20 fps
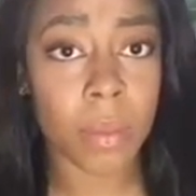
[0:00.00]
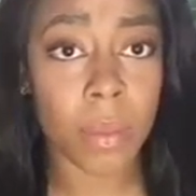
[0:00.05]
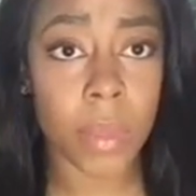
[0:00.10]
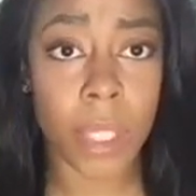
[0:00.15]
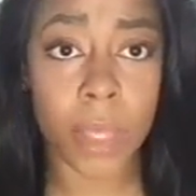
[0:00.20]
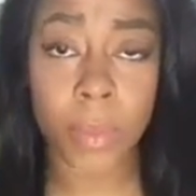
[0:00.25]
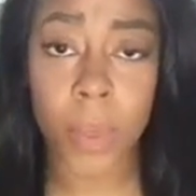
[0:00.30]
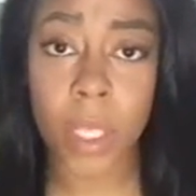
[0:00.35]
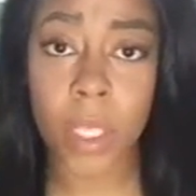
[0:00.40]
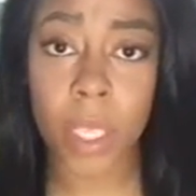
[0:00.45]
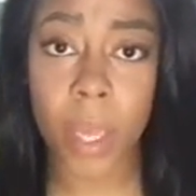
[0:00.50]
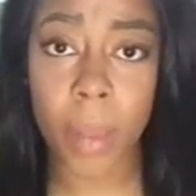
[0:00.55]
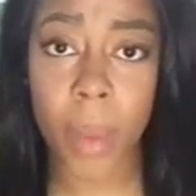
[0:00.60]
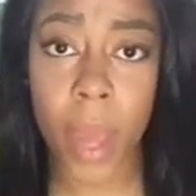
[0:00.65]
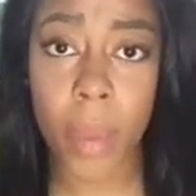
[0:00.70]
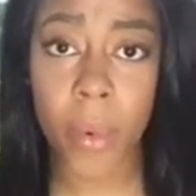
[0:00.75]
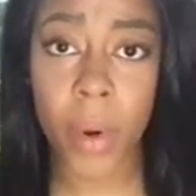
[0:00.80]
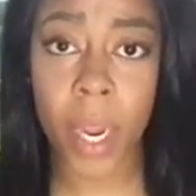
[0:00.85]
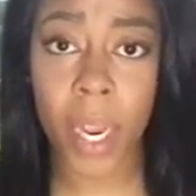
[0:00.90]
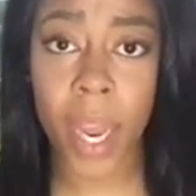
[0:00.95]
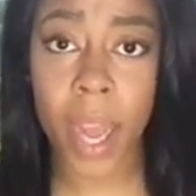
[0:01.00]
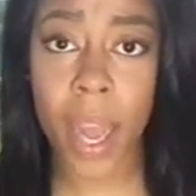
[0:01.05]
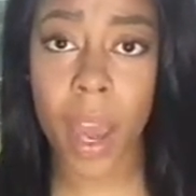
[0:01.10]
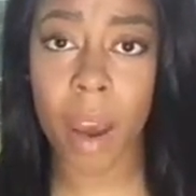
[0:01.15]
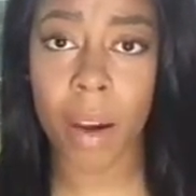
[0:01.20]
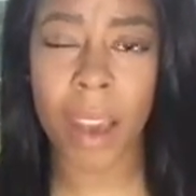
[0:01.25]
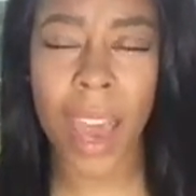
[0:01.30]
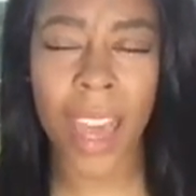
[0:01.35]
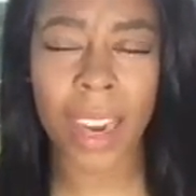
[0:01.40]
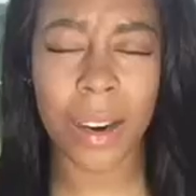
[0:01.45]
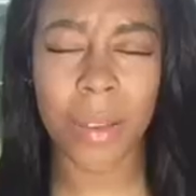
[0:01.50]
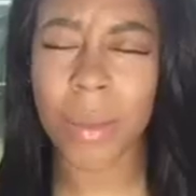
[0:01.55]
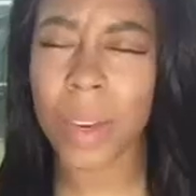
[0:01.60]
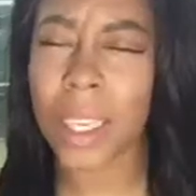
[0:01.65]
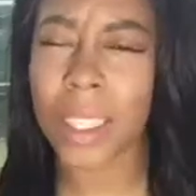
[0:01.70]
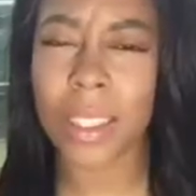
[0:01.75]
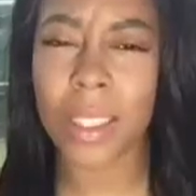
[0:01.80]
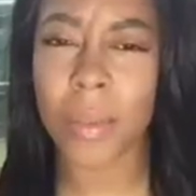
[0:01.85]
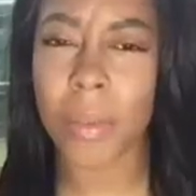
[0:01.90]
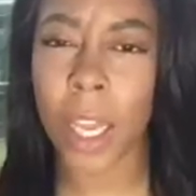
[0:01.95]
spritz that bad boy down. Ain't no
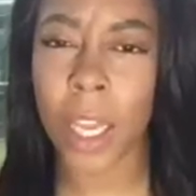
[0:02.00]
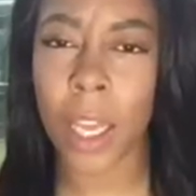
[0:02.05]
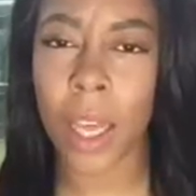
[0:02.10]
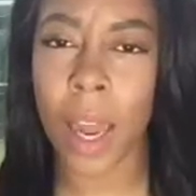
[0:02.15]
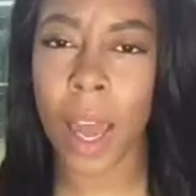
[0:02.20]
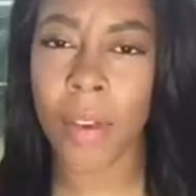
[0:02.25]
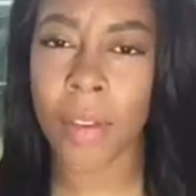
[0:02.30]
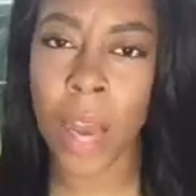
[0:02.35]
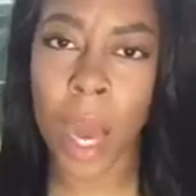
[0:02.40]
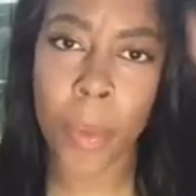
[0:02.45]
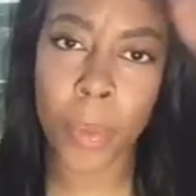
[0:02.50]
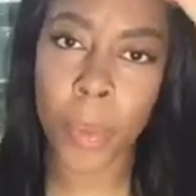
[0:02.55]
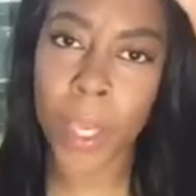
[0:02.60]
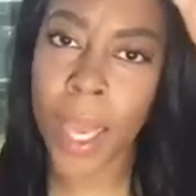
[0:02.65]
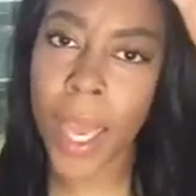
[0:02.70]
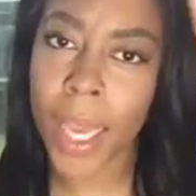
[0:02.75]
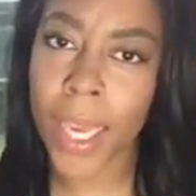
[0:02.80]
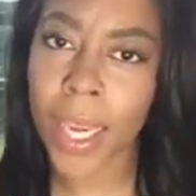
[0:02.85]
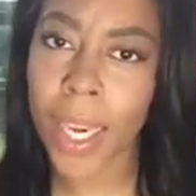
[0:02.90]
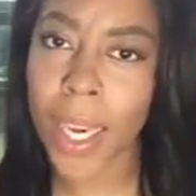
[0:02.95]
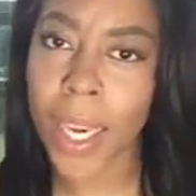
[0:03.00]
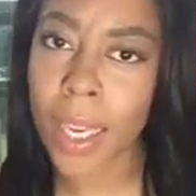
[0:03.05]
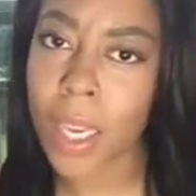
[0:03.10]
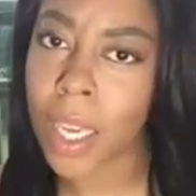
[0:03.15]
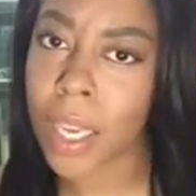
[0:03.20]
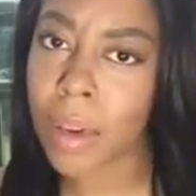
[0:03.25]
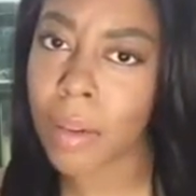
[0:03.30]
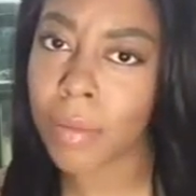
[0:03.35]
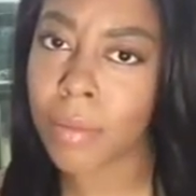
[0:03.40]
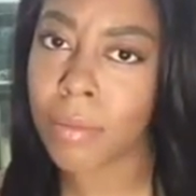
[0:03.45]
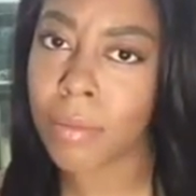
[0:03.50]
reason to make your life complicated, honey.